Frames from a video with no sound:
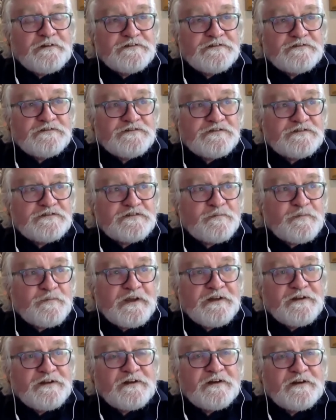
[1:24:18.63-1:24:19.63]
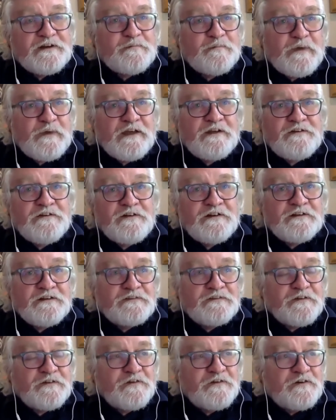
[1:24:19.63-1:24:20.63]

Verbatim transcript: Is it just a pen-like battery at the